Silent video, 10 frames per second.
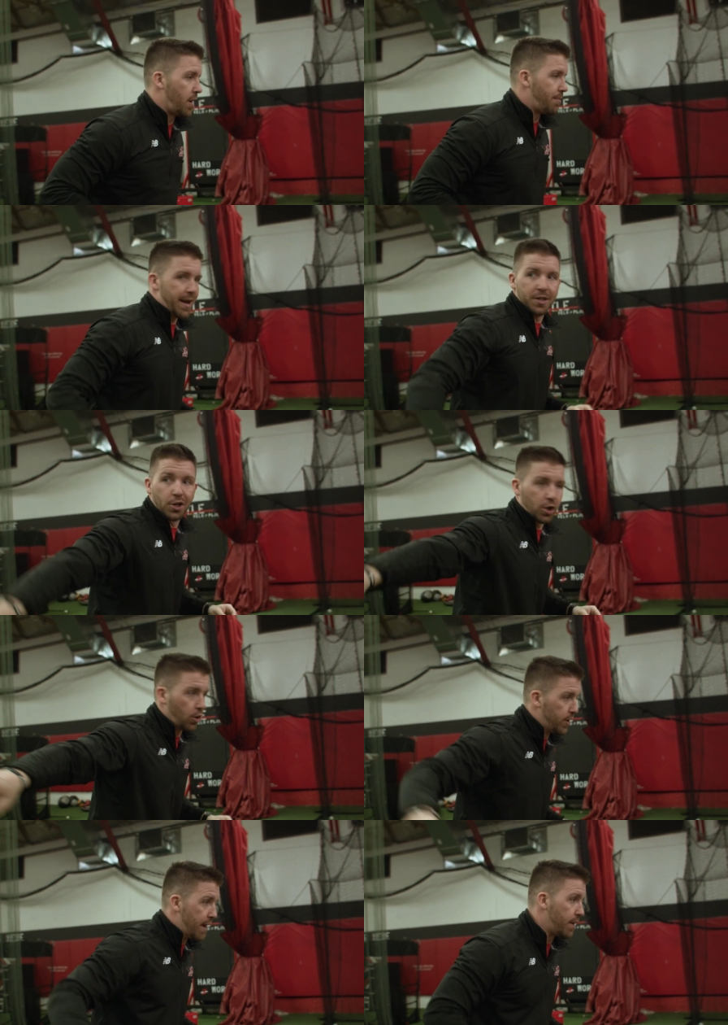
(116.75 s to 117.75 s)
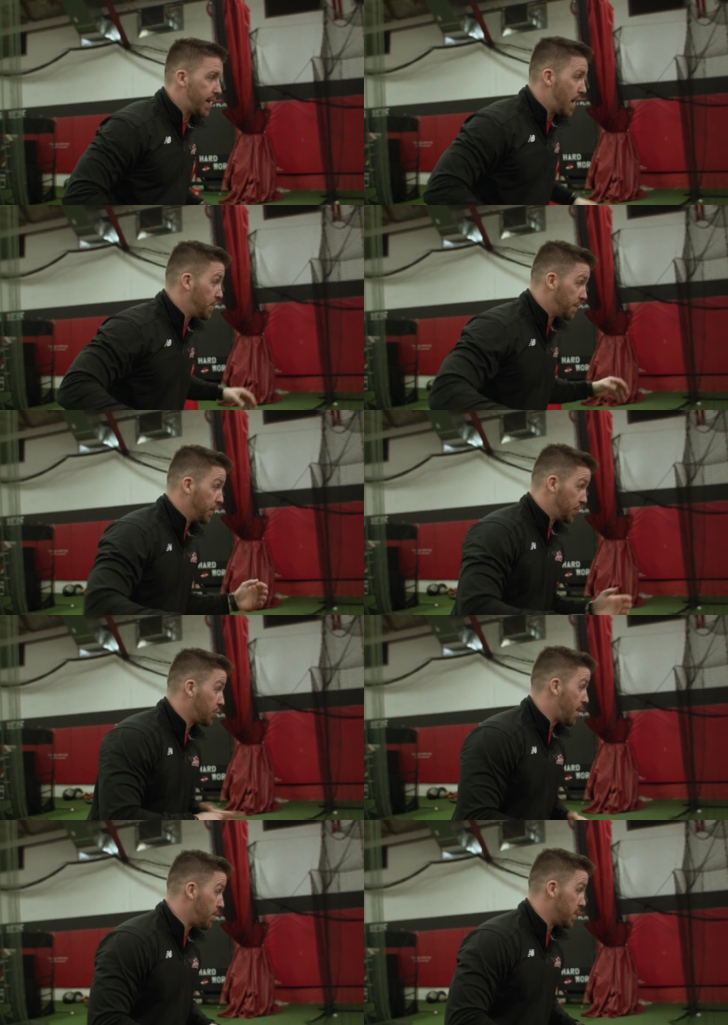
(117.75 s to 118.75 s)
our body. And you're gonna learn that right now when you're fielding
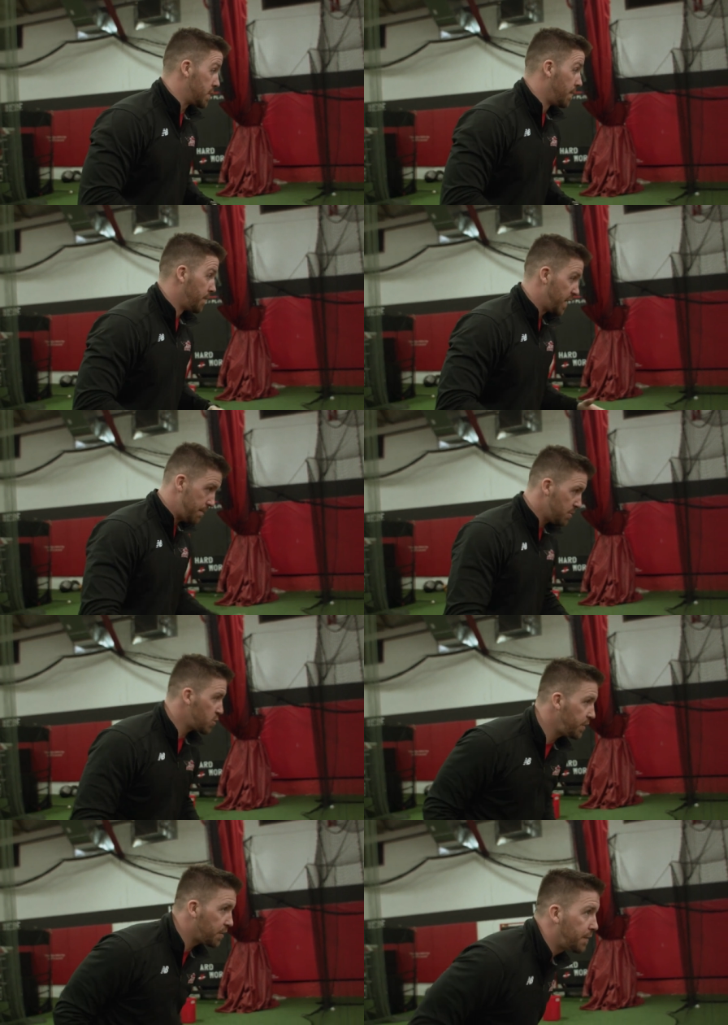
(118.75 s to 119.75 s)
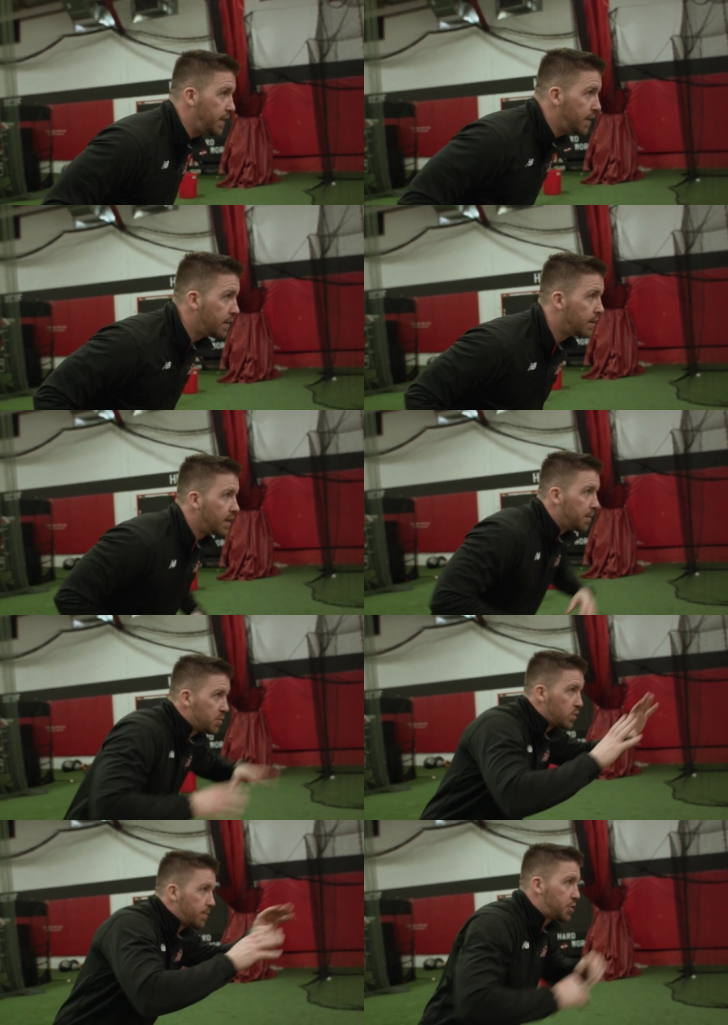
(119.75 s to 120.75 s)
ground balls. In between your feet, in
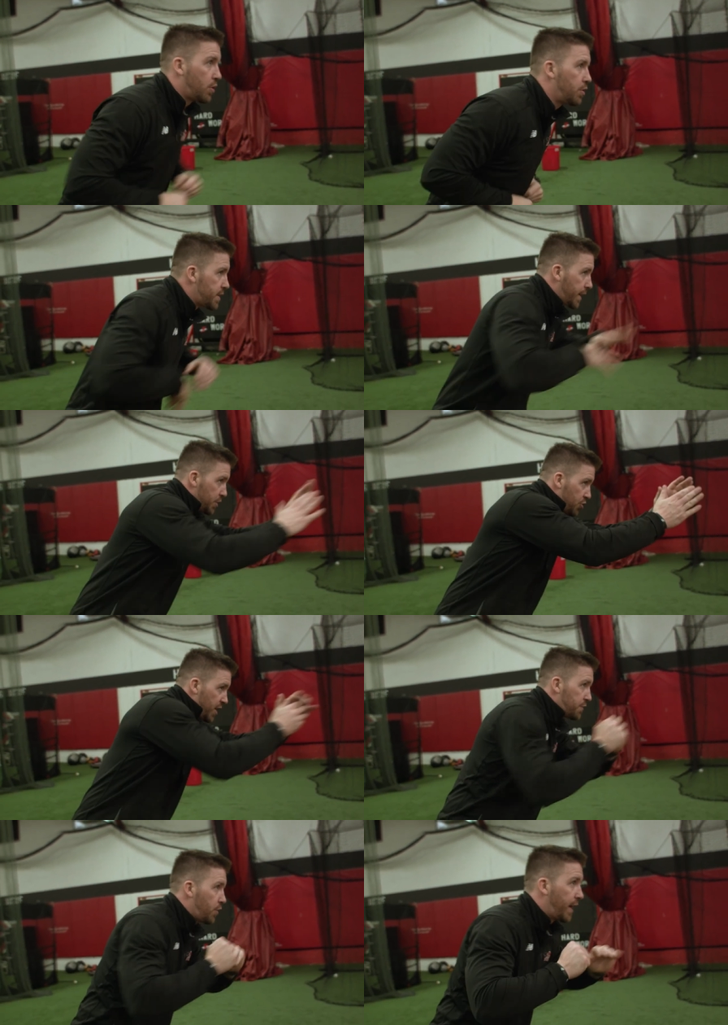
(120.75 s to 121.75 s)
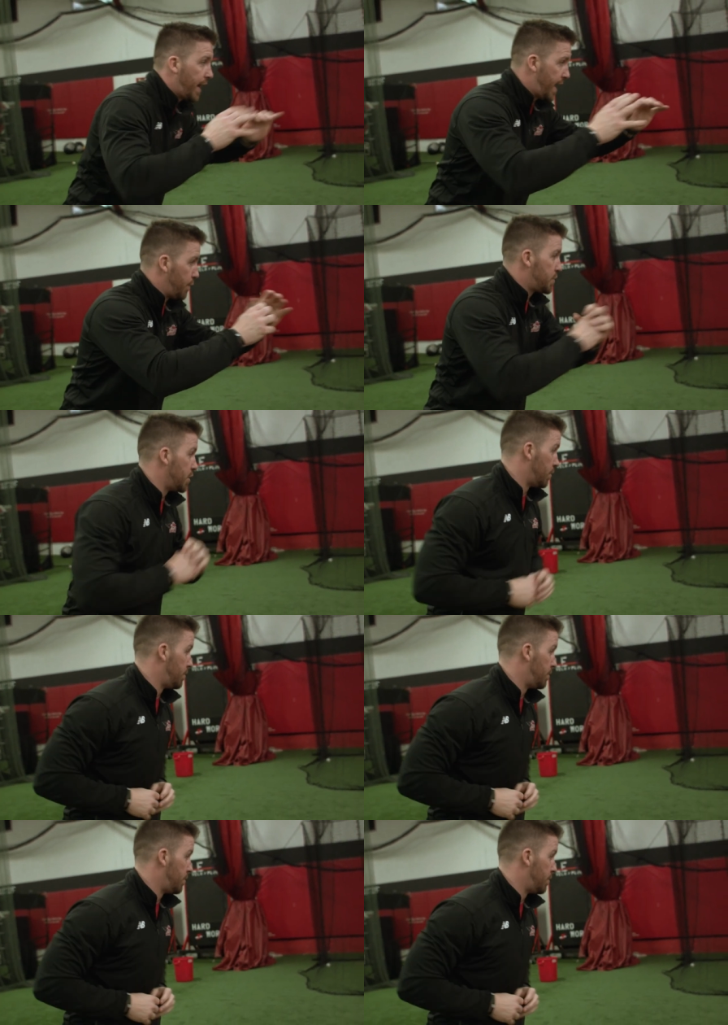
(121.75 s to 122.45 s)
between my shoulders, I can transfer and get it out with